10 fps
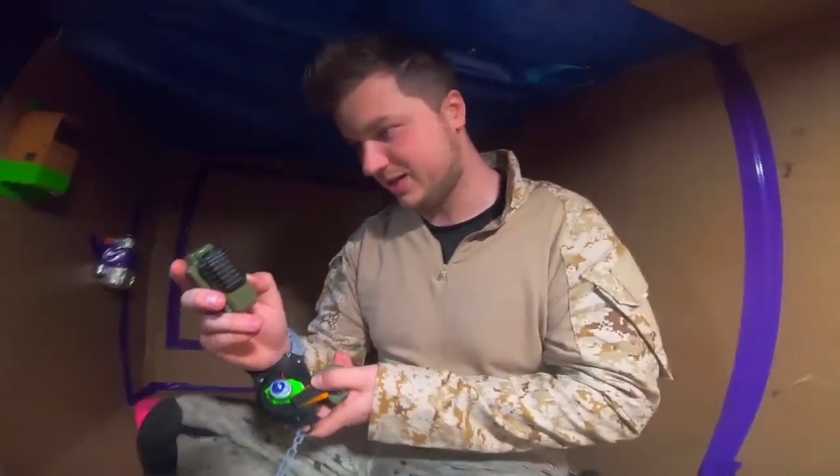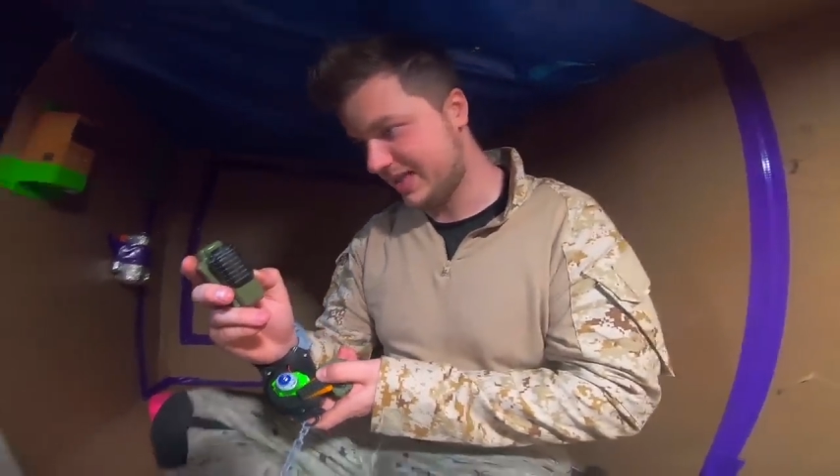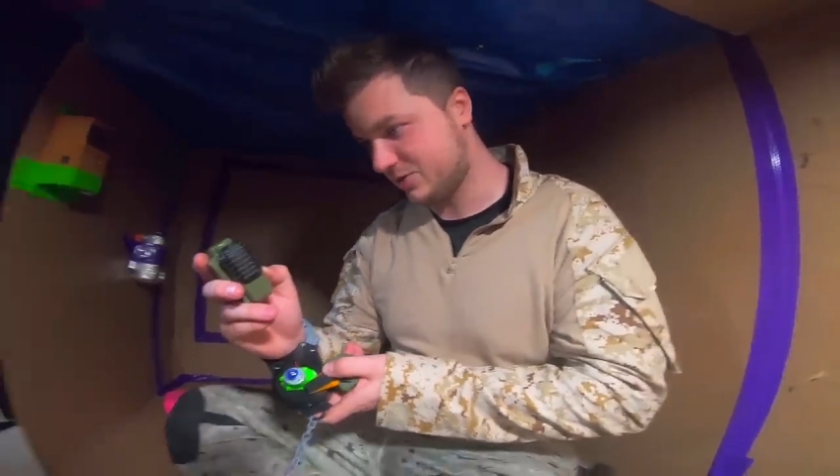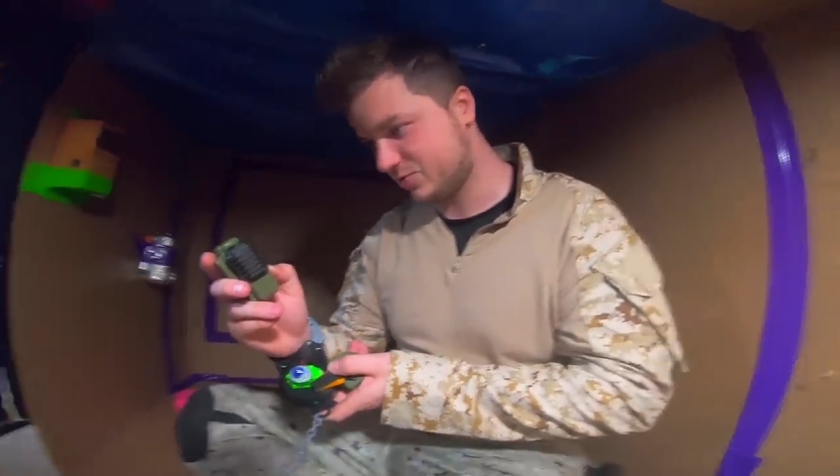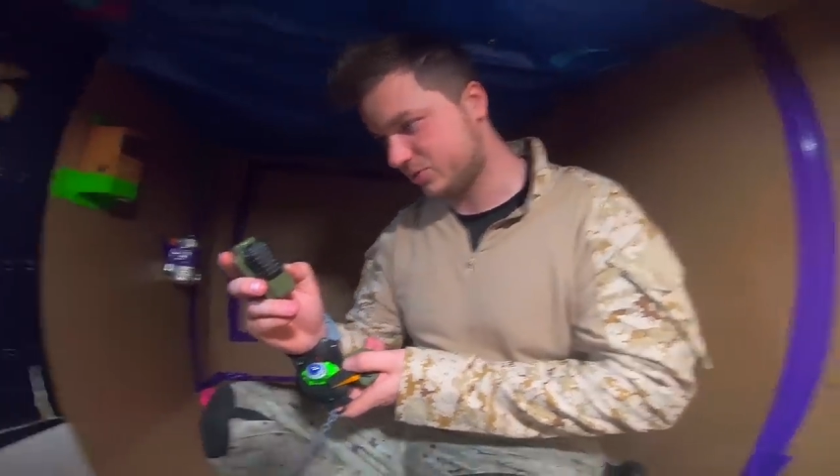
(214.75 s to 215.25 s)

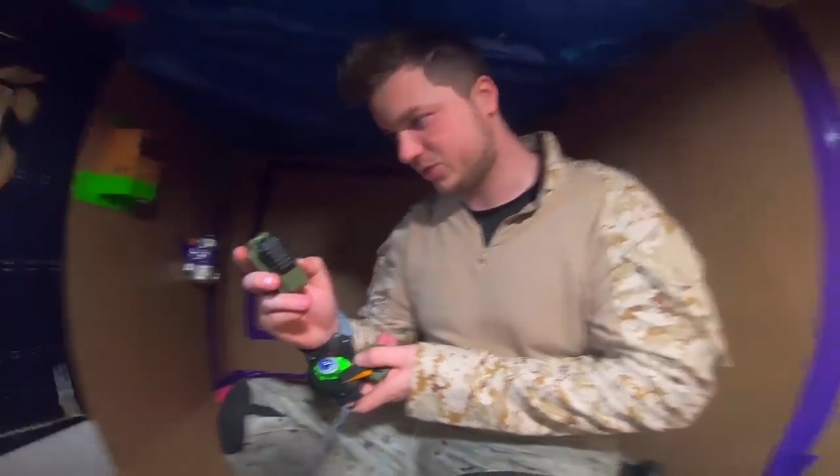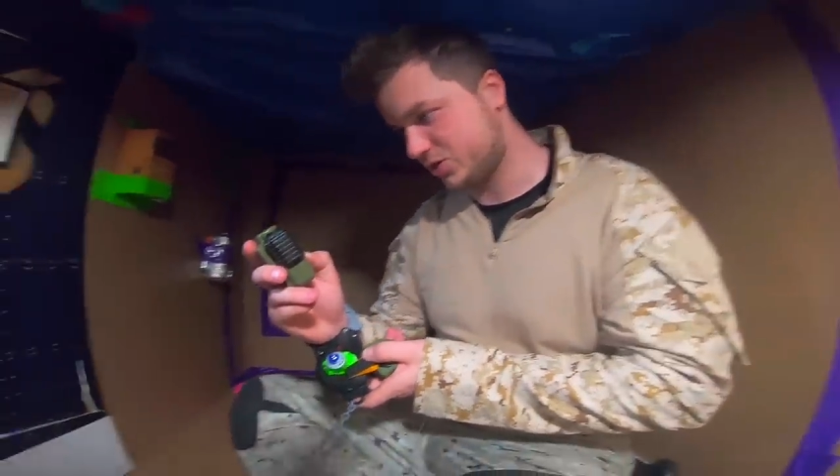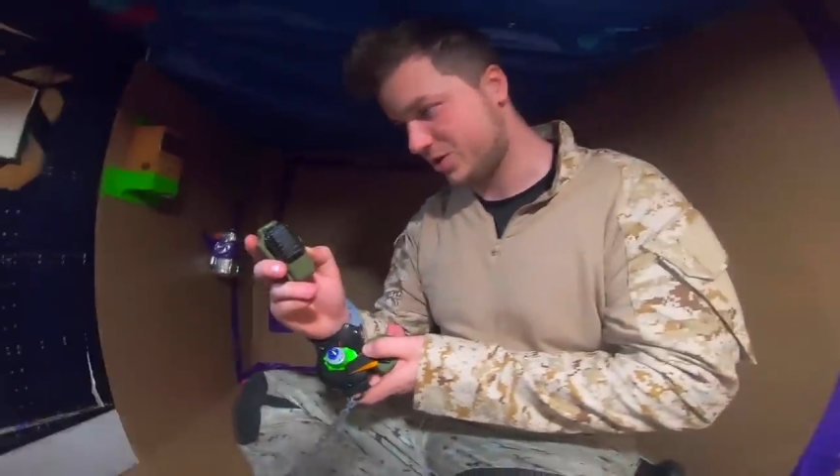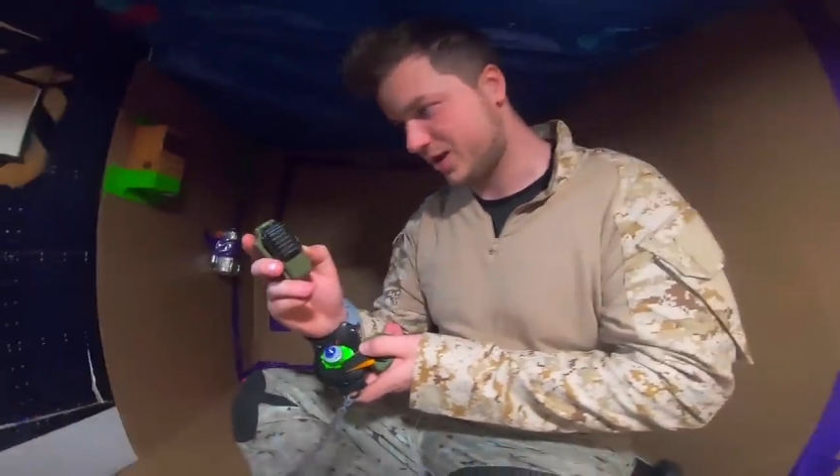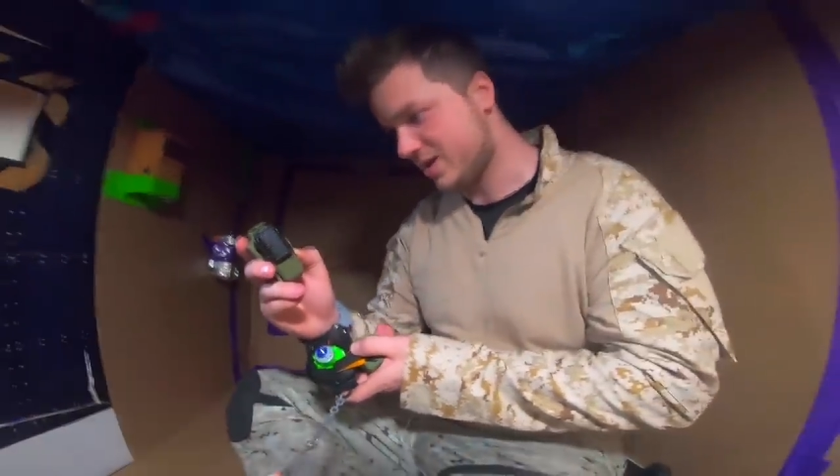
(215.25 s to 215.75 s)
electrical
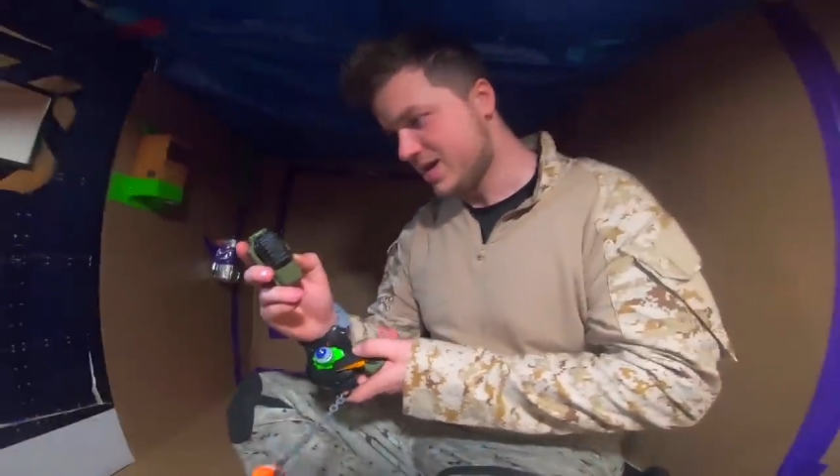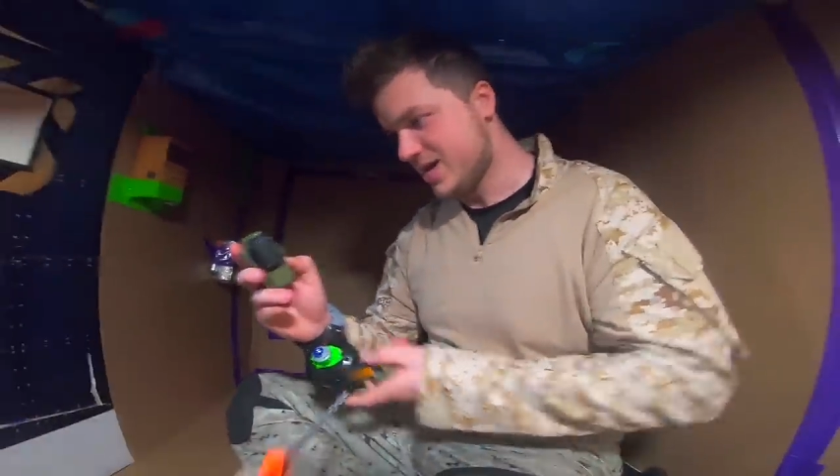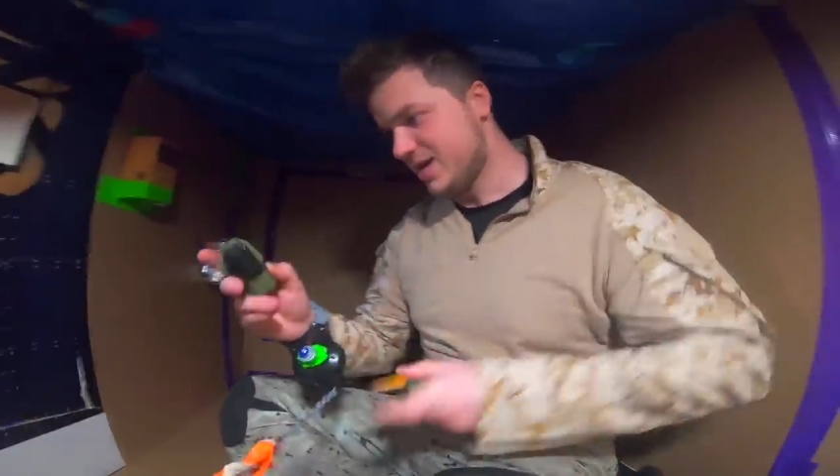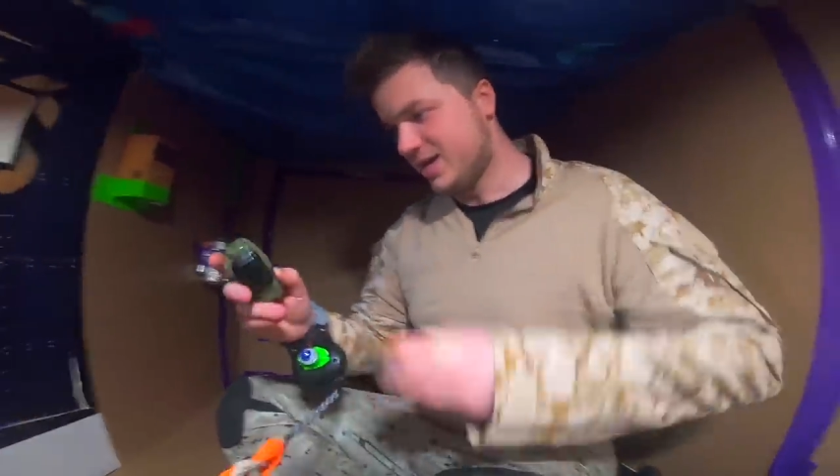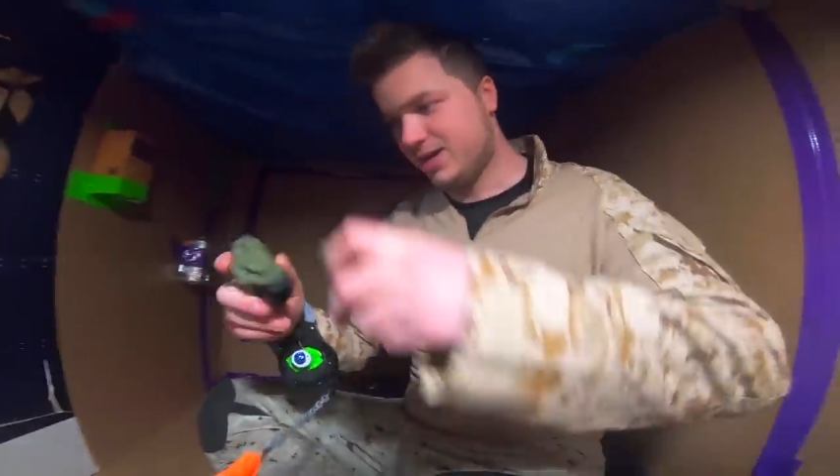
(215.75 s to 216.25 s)
circuit.
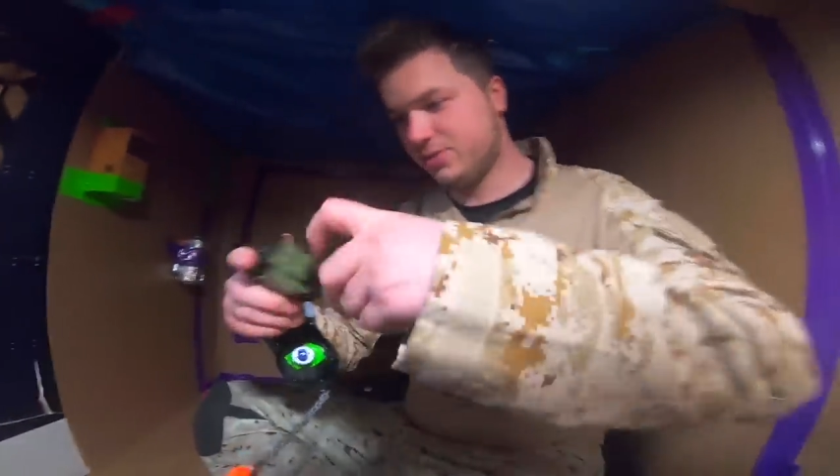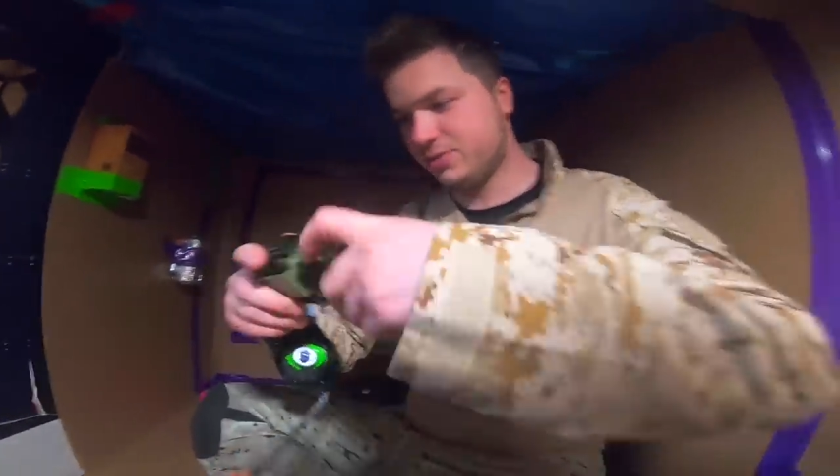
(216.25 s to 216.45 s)
It